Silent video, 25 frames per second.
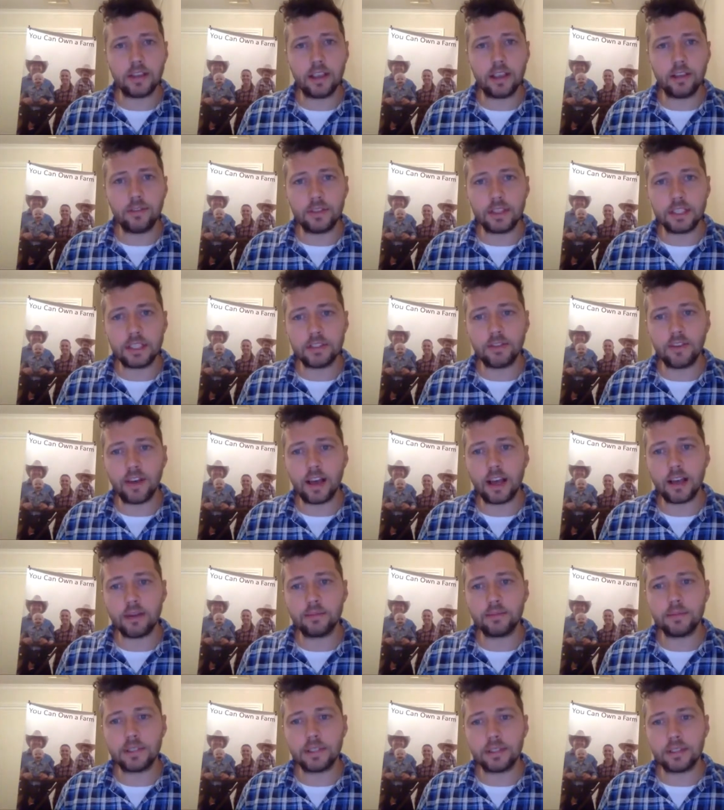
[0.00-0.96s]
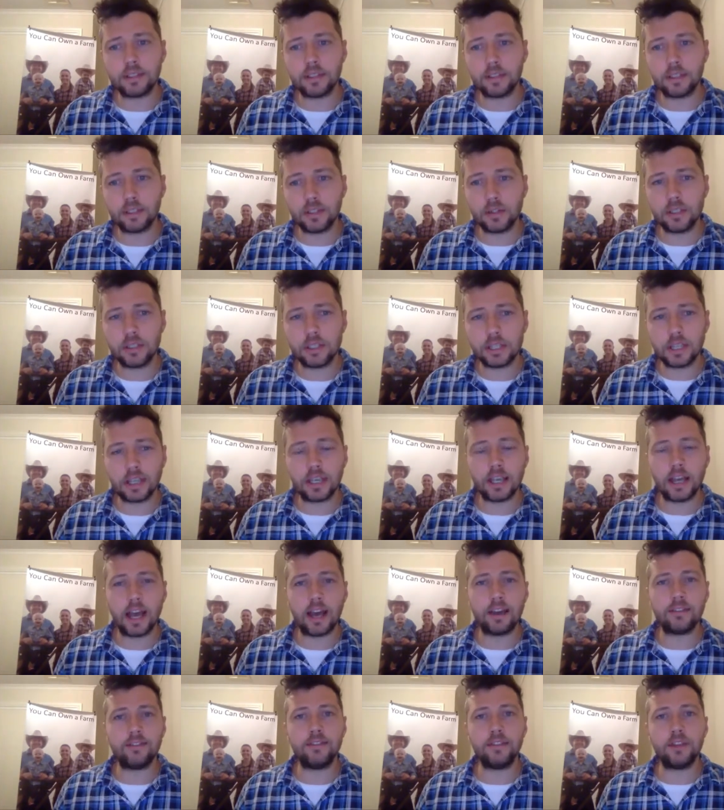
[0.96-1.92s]
if these farms that you see
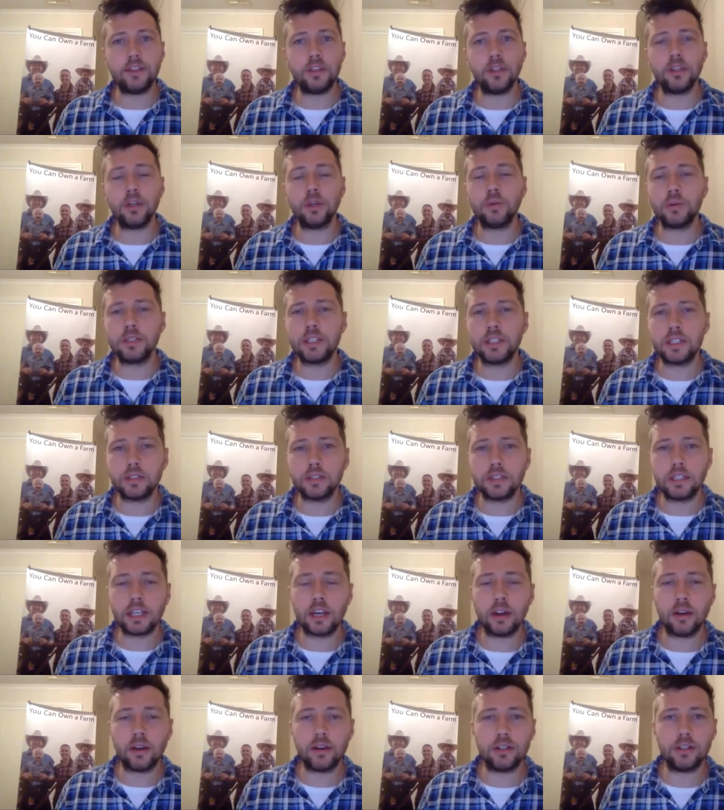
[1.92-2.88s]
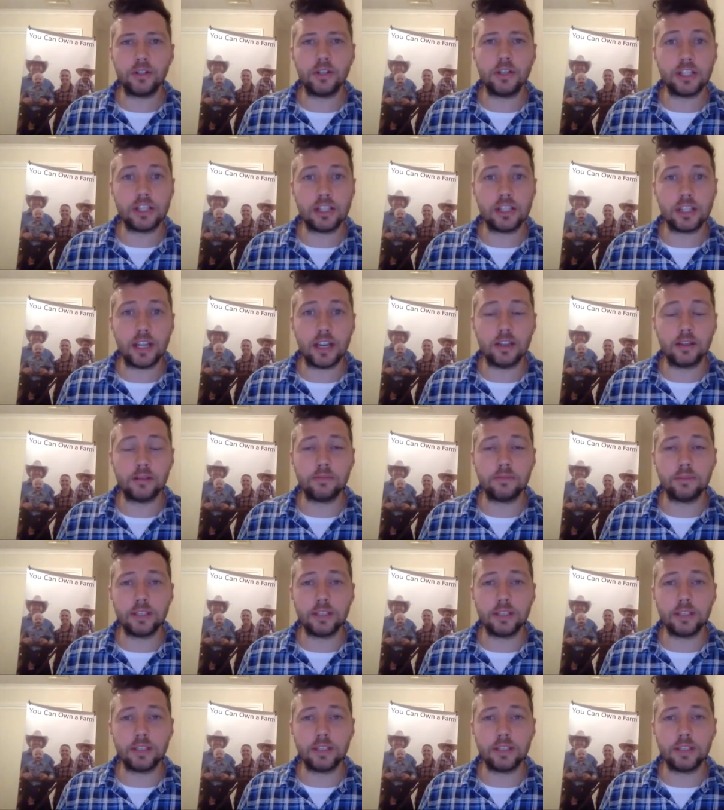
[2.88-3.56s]
are for you, we still encourage you to share them.